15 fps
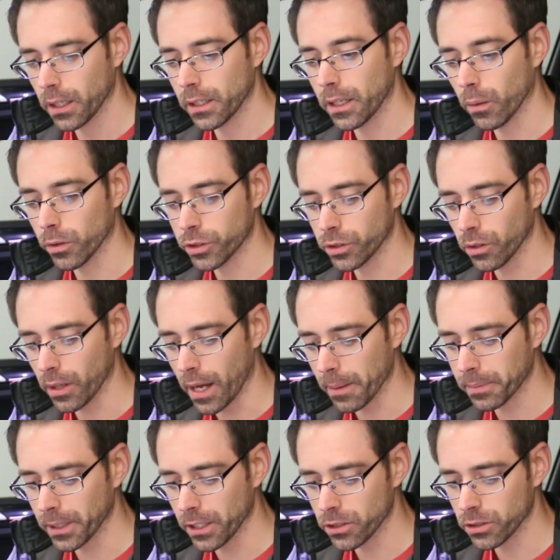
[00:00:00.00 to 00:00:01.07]
Now, once you go to
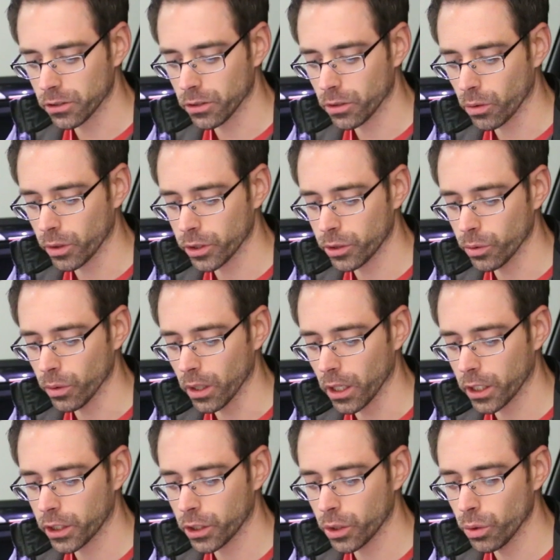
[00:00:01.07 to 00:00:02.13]
adaptation, you're going to
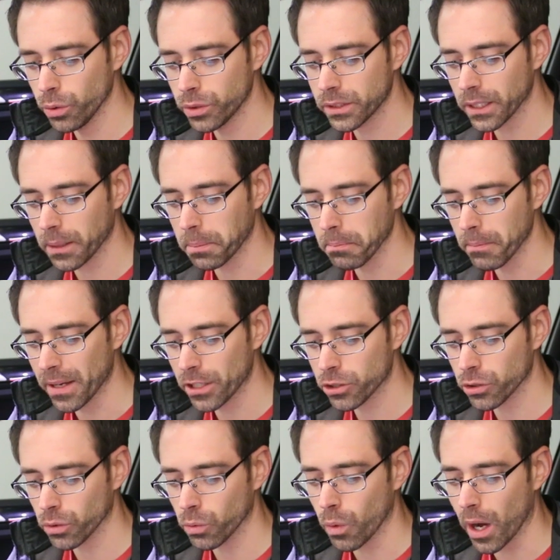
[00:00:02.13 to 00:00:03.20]
acoustic
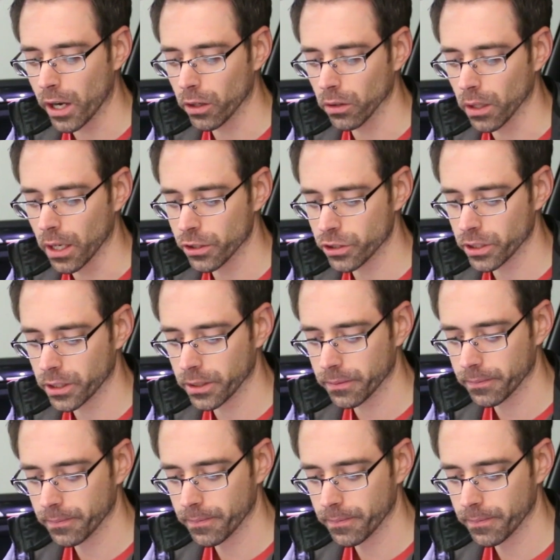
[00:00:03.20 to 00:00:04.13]
measure wire logic.